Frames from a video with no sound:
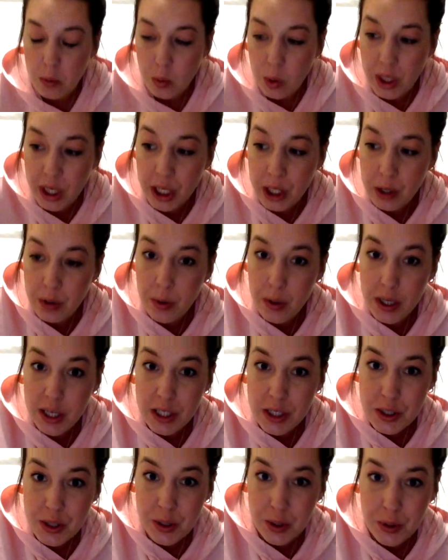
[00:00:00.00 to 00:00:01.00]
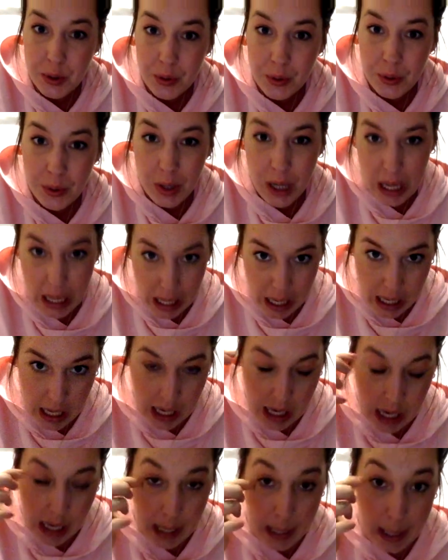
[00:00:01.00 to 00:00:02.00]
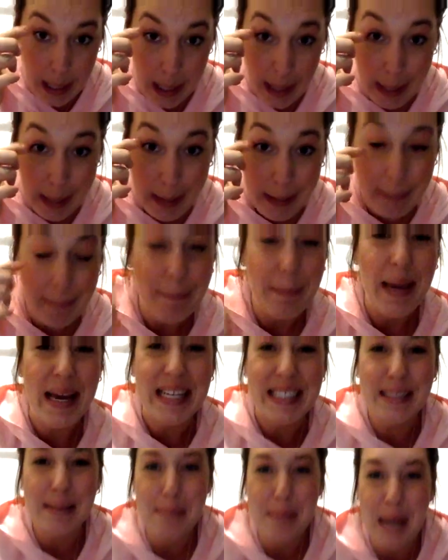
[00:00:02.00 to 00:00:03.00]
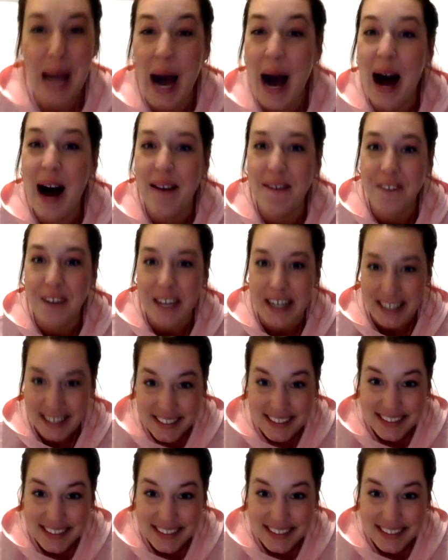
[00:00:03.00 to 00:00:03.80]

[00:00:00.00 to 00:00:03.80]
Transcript: We are going to make some coffee.